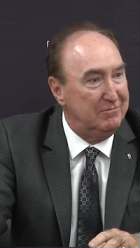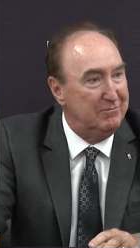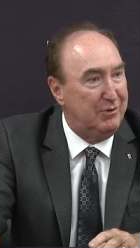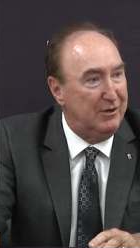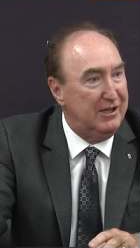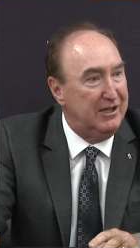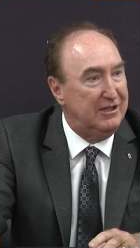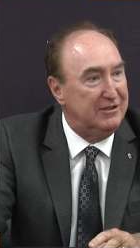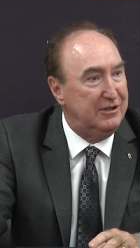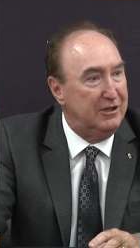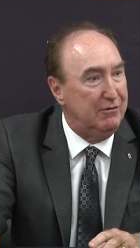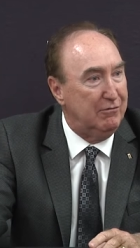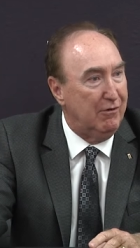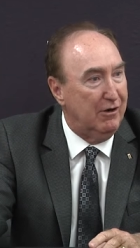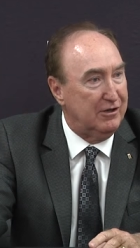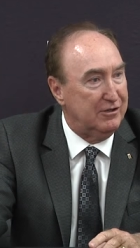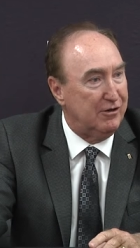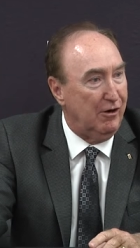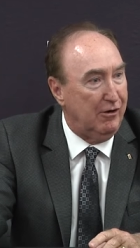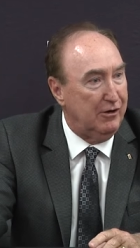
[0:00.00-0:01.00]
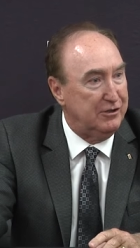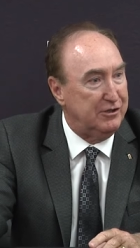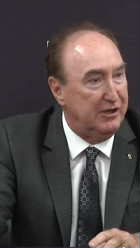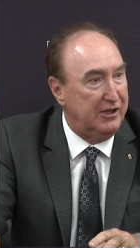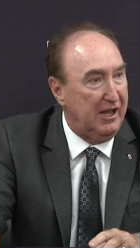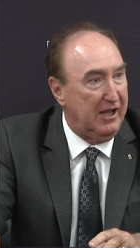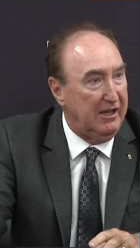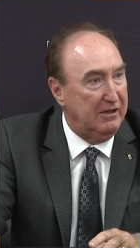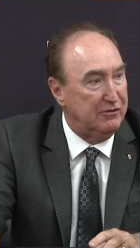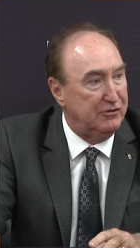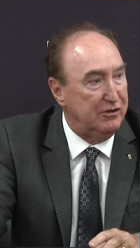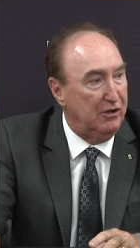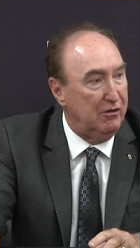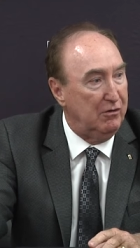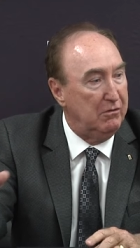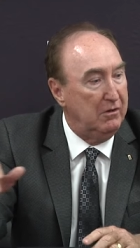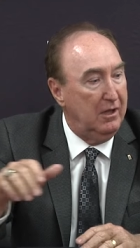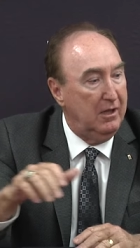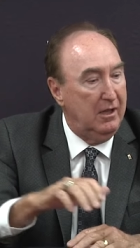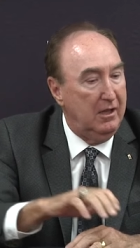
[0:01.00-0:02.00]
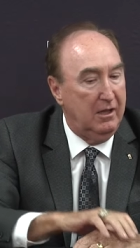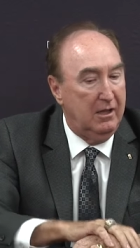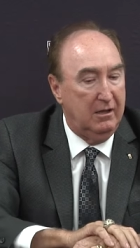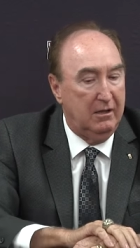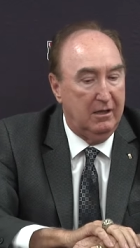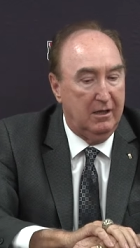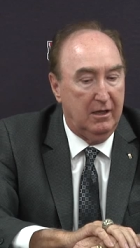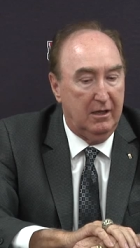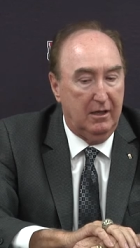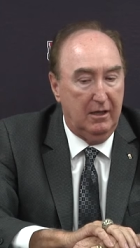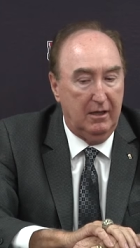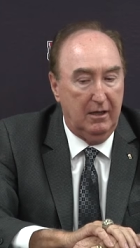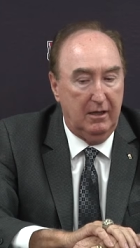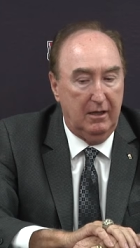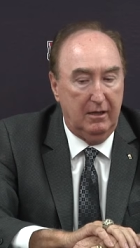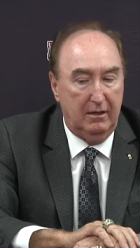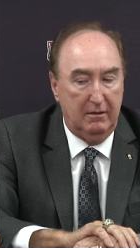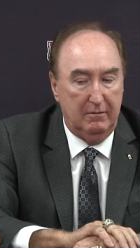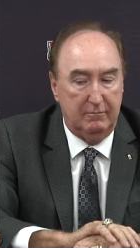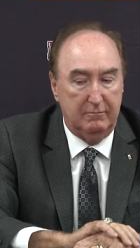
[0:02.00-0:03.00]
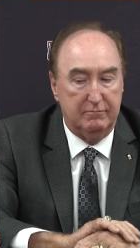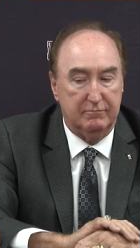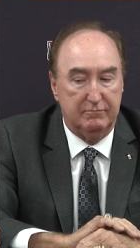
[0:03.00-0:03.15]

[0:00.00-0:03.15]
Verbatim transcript: pretty easy to run as hard as you can. So uh,